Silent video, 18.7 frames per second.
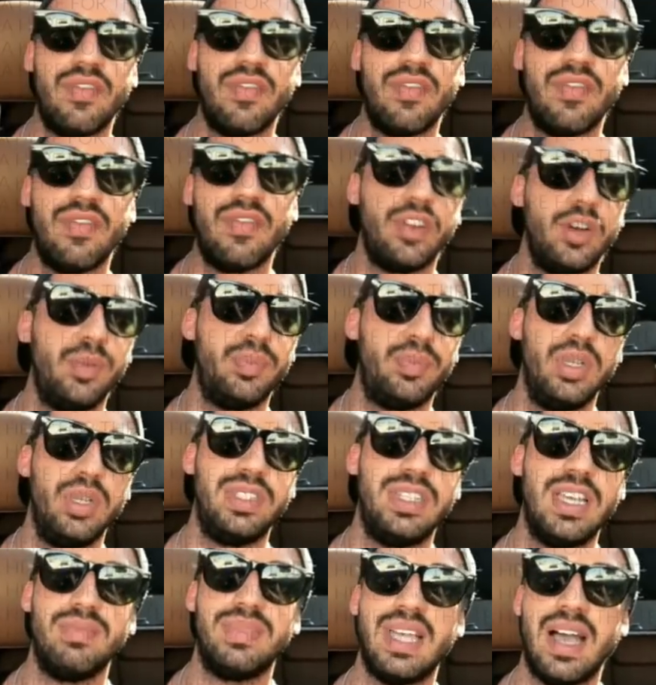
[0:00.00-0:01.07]
ever put
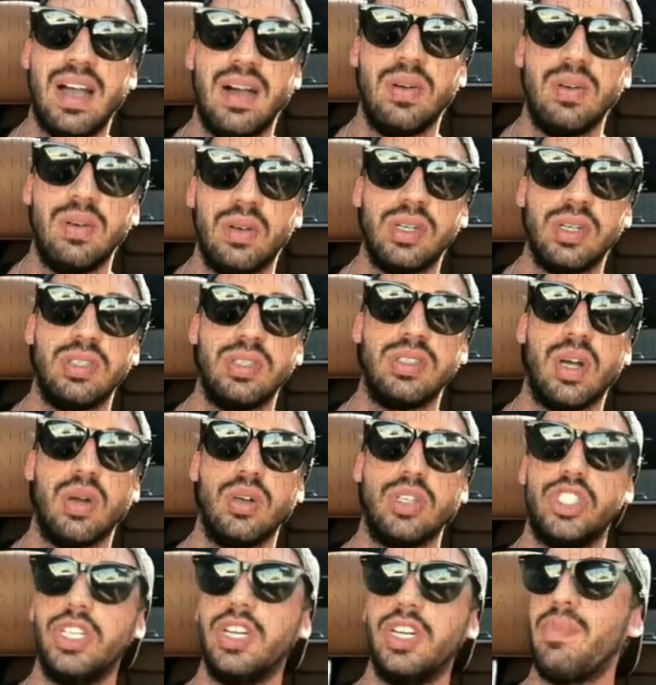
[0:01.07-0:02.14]
them down or
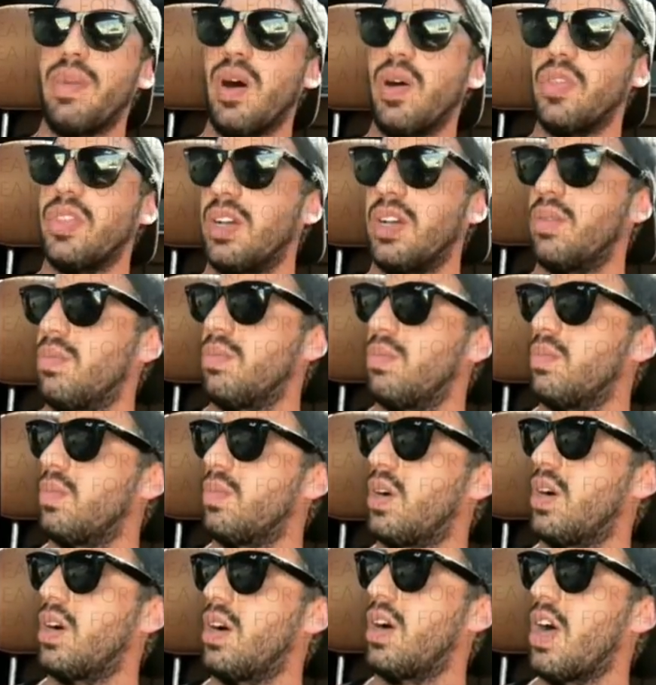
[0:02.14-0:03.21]
talk shit about them.
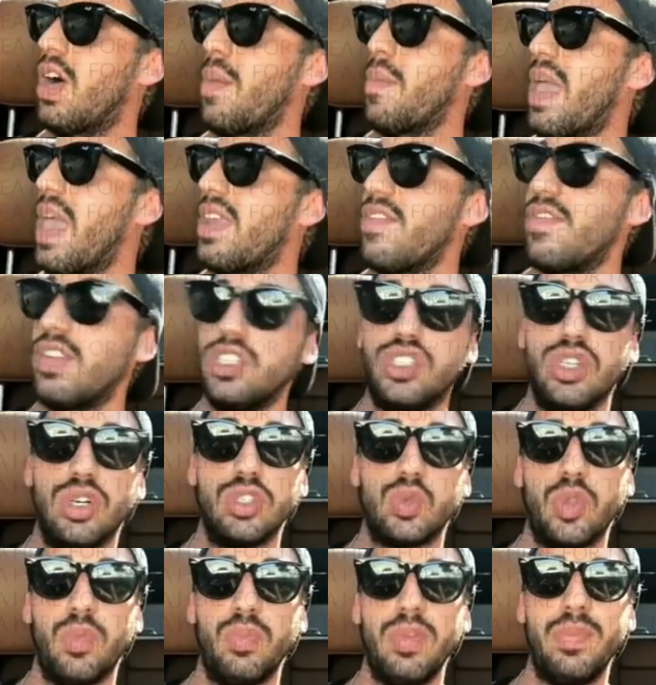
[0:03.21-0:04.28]
Amanda even
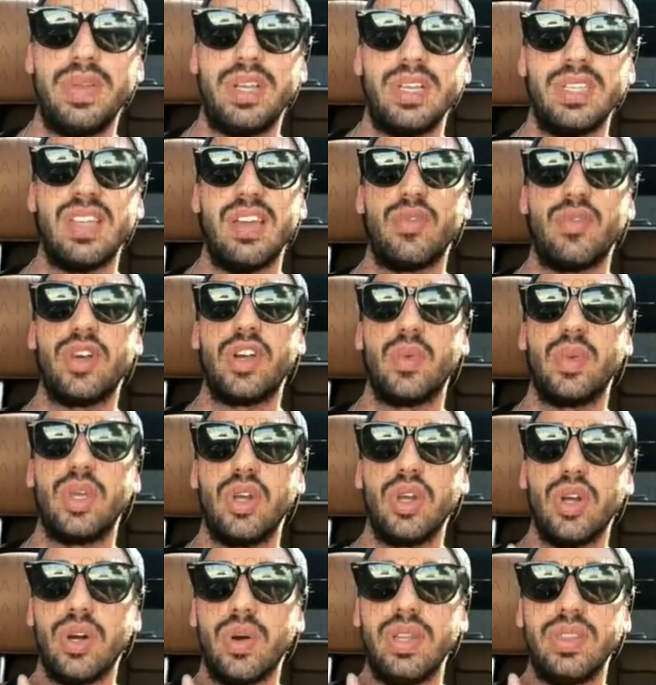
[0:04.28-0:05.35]
jokes with me because everywhere we
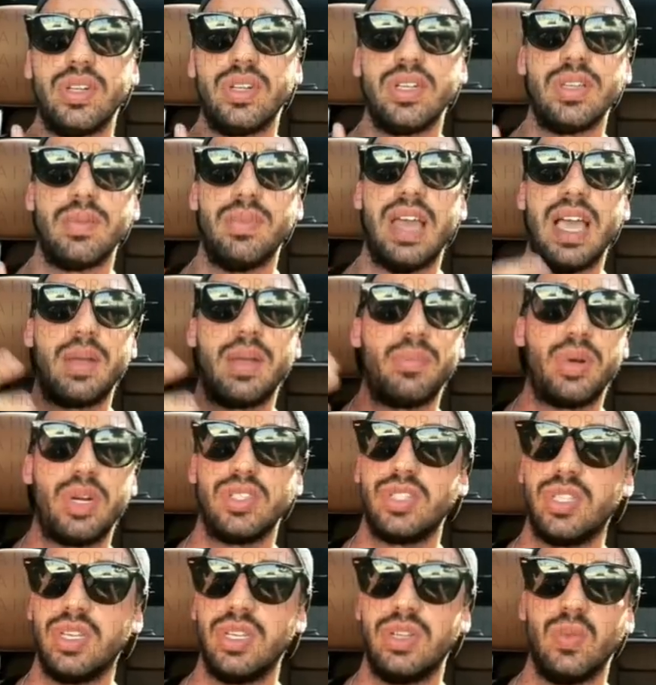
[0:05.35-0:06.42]
go and there's a black
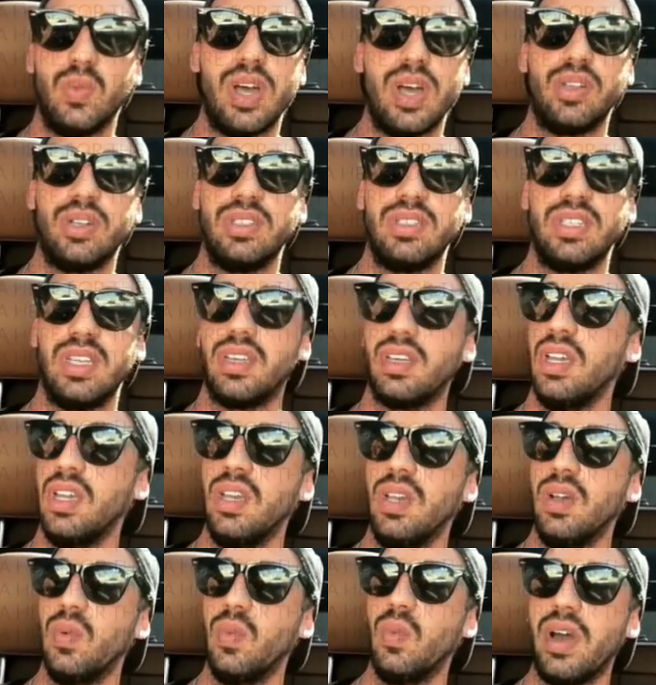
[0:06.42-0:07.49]
person,
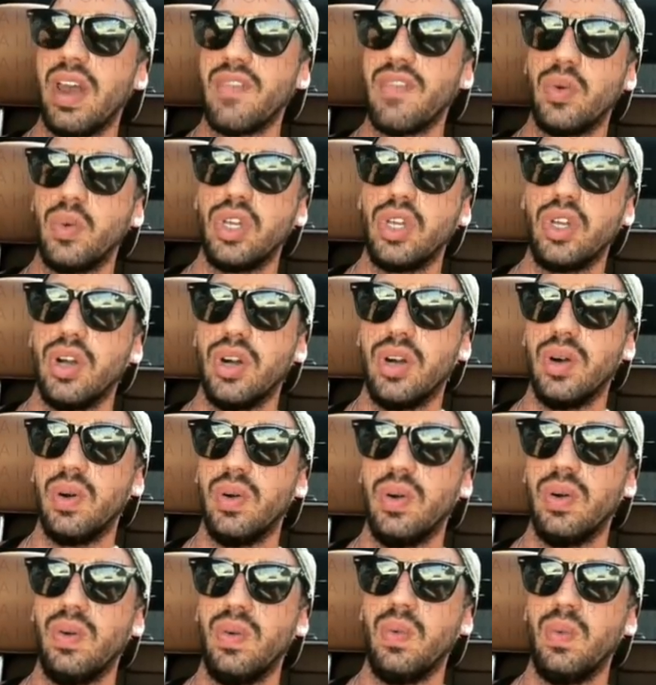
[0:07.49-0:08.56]
whatever we
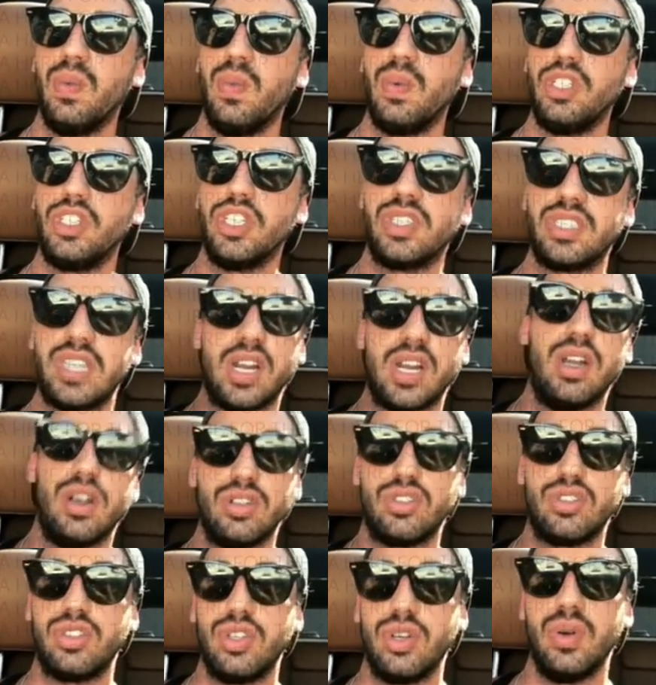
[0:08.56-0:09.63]
go, we just get
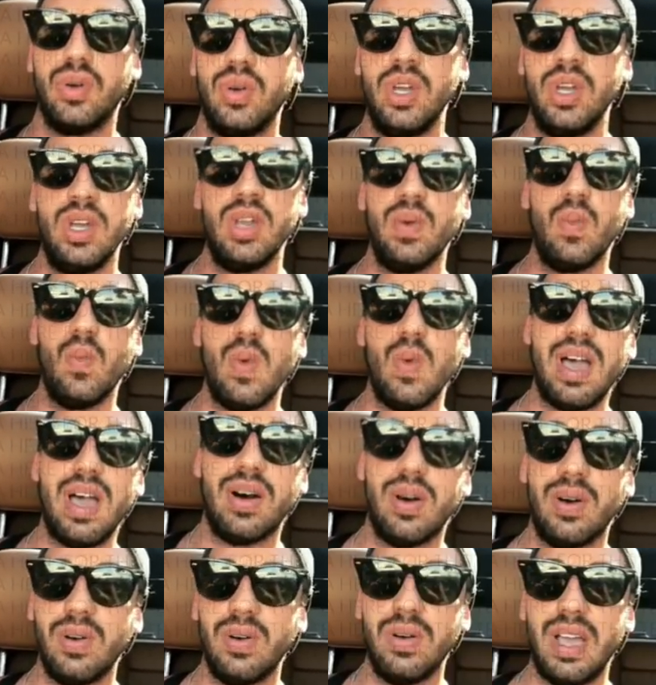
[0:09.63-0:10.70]
along so
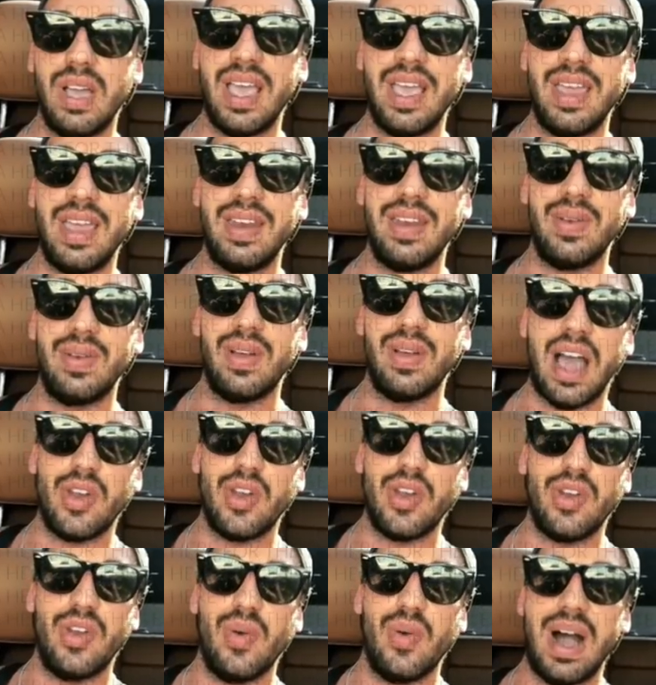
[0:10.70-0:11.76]
well. And I
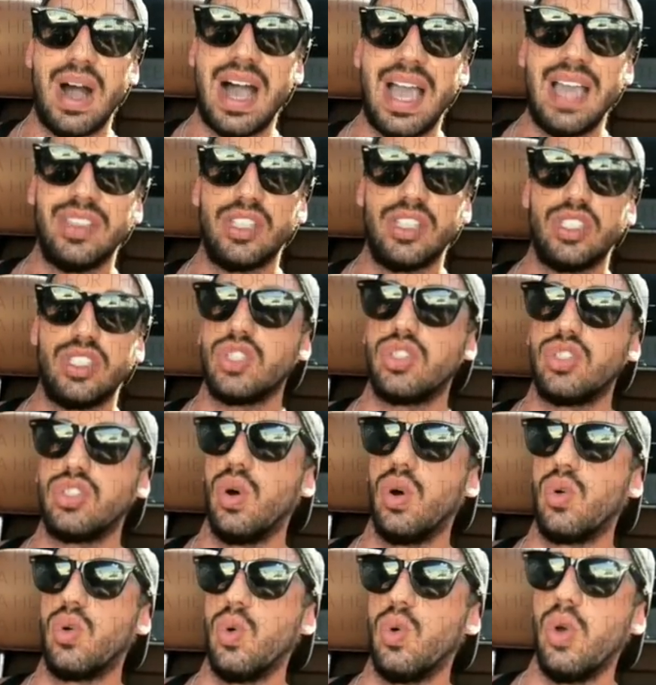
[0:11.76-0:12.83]
don't know why, they're just
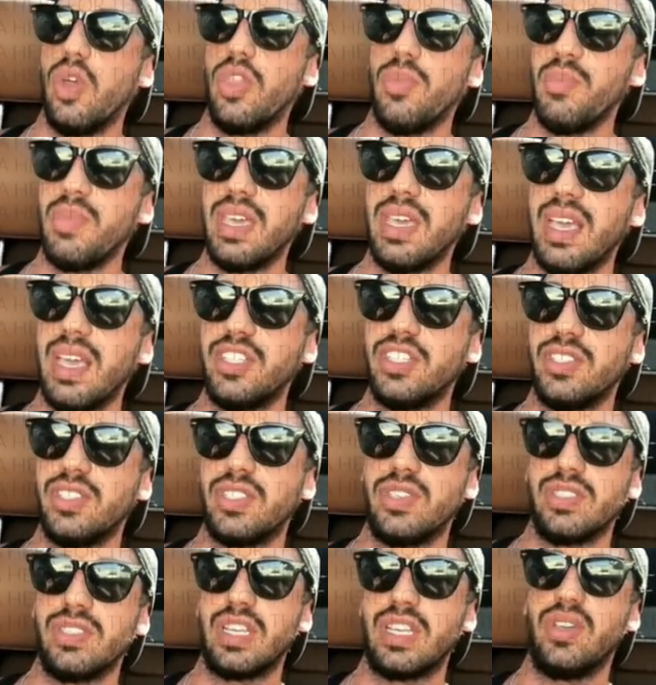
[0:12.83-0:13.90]
so cool with me. And she
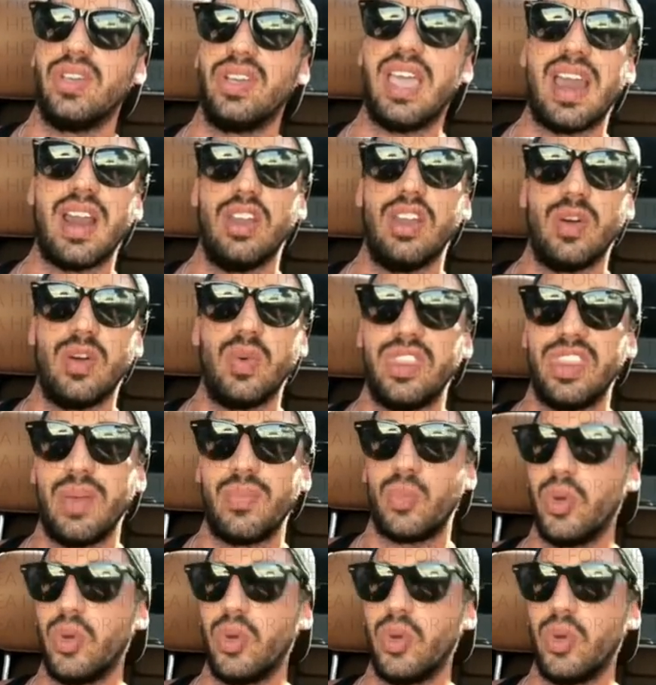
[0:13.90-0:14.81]
feels like you get along with them.